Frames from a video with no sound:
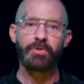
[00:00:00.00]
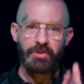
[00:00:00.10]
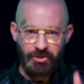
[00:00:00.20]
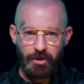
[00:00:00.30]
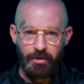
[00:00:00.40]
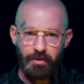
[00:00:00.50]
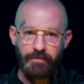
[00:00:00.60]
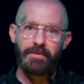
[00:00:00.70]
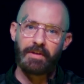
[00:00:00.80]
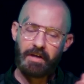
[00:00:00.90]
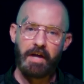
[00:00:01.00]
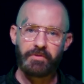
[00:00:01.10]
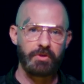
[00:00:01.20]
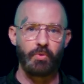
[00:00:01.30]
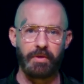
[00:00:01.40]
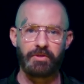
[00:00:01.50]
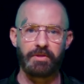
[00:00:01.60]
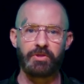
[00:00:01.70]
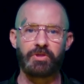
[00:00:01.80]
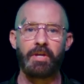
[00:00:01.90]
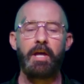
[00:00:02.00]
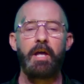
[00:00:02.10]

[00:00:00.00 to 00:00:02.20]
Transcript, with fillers: deserved the consequences